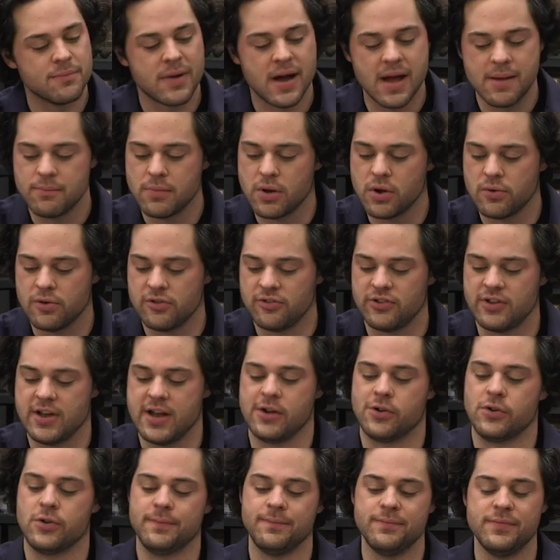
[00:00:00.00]
my
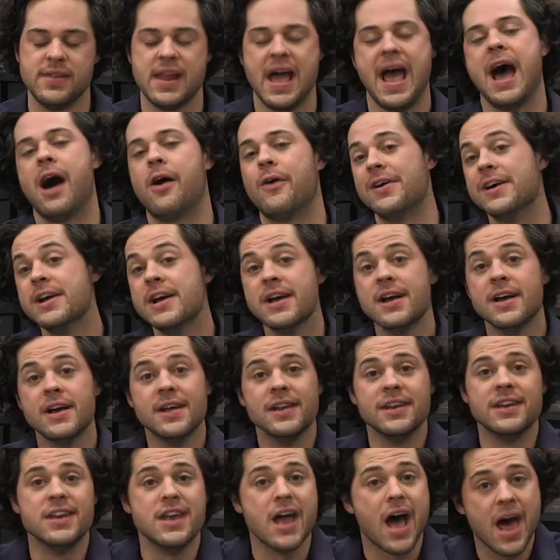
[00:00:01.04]
motorcycle. Now,
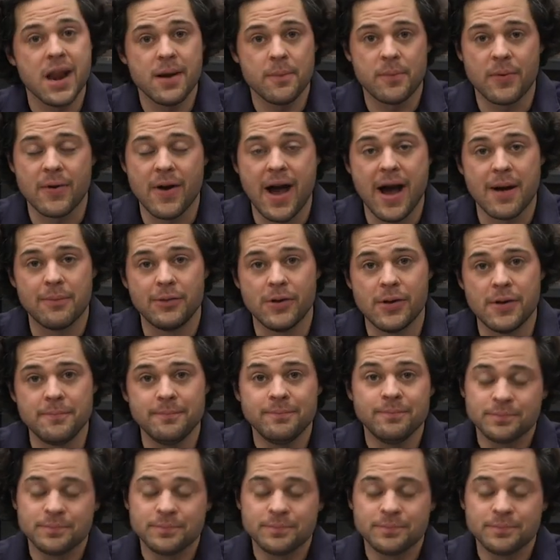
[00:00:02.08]
not a problem.